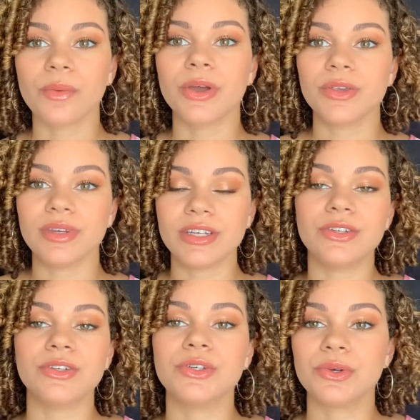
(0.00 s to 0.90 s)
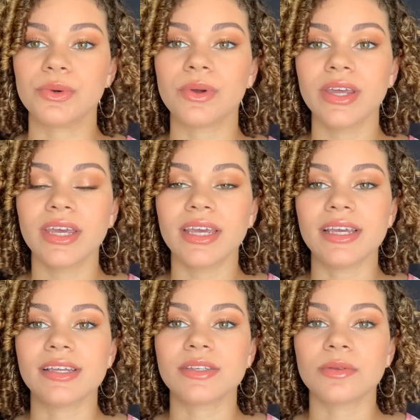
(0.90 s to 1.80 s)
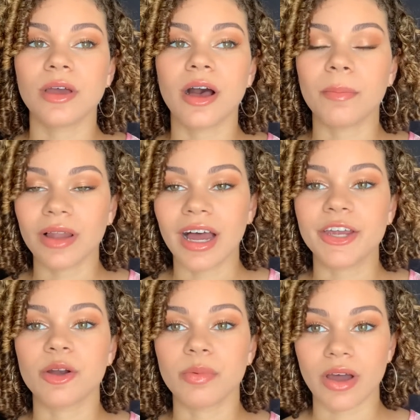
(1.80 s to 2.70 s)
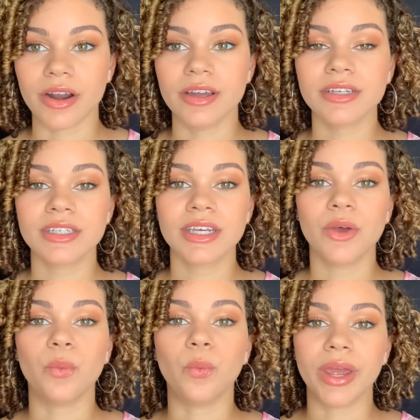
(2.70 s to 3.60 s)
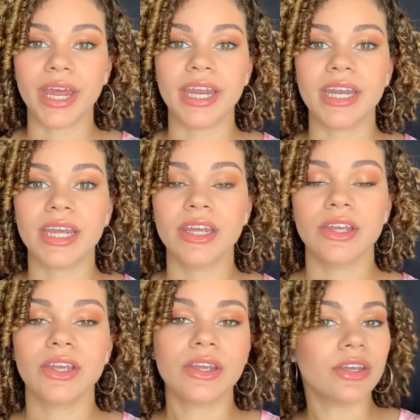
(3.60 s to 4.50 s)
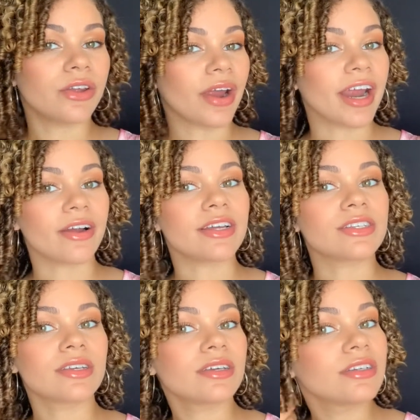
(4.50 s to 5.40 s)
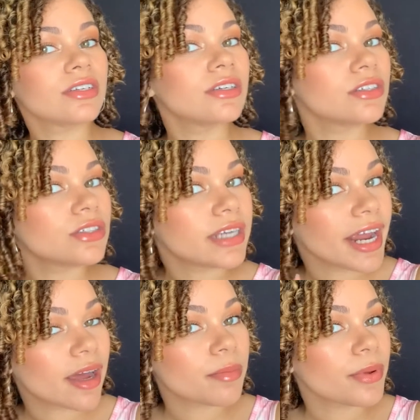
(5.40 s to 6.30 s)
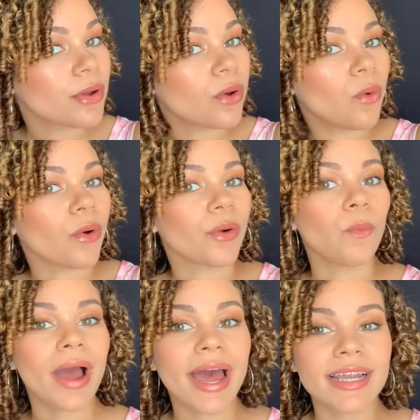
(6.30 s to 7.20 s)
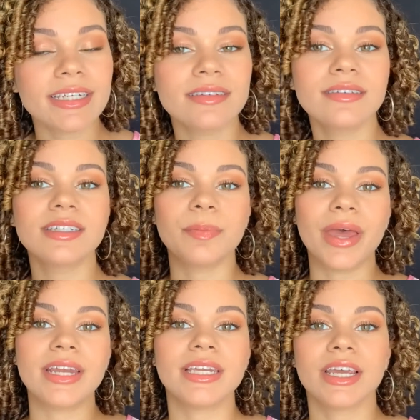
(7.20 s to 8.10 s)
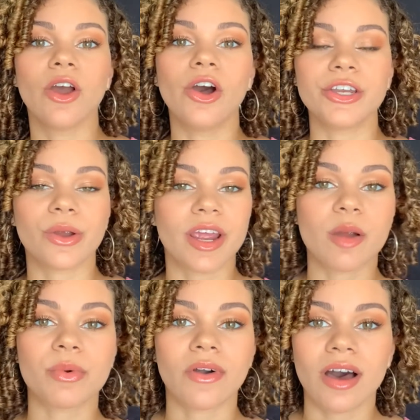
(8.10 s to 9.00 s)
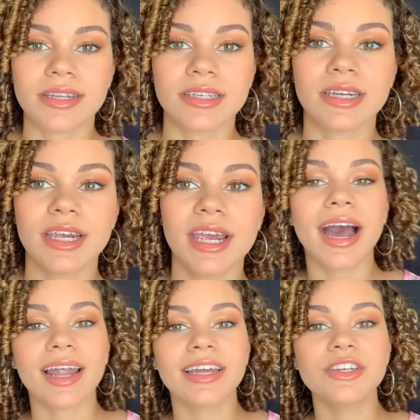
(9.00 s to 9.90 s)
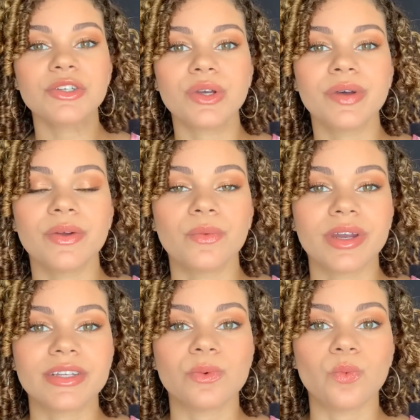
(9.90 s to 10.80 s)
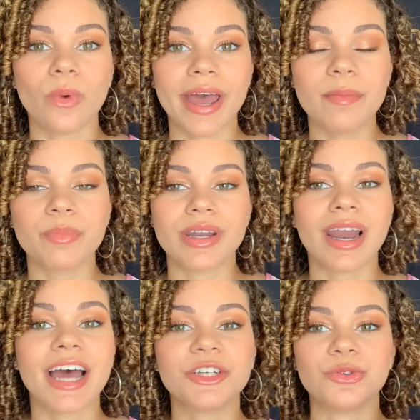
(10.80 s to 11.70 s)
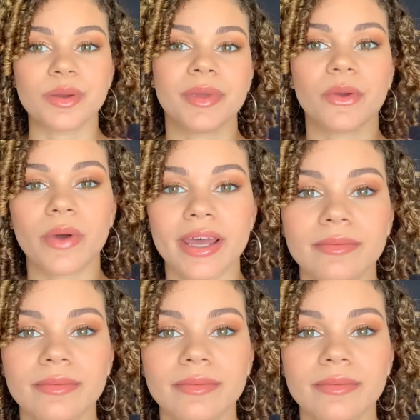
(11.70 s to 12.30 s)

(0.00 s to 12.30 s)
what you need to do is apply your product when your hair is damp or wet, depending on your hair porosity. I like to do it when it's wet but not dripping wet.